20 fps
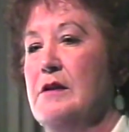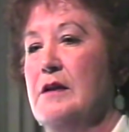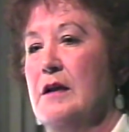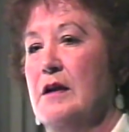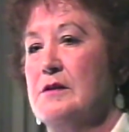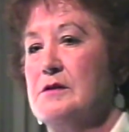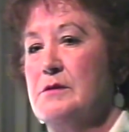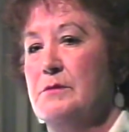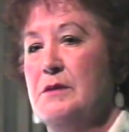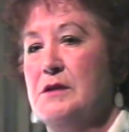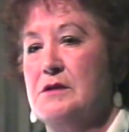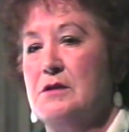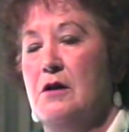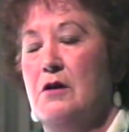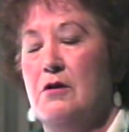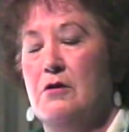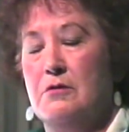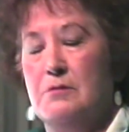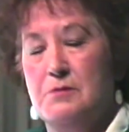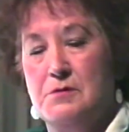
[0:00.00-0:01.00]
and everything else. It's
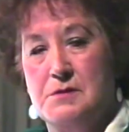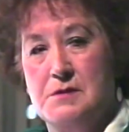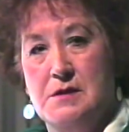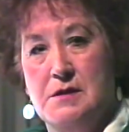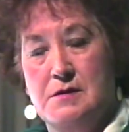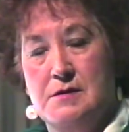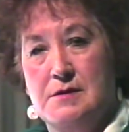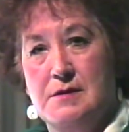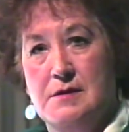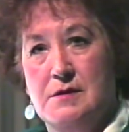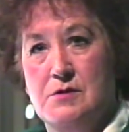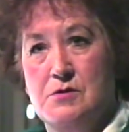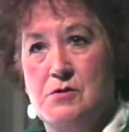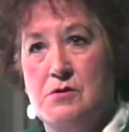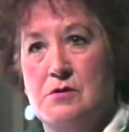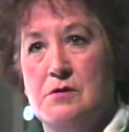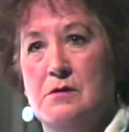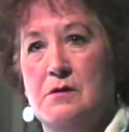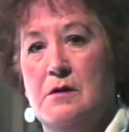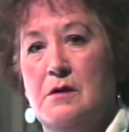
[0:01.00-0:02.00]
the most horrible
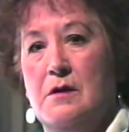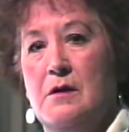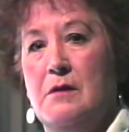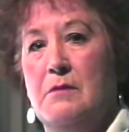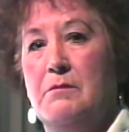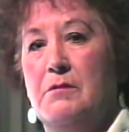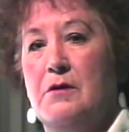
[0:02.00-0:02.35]
sensation.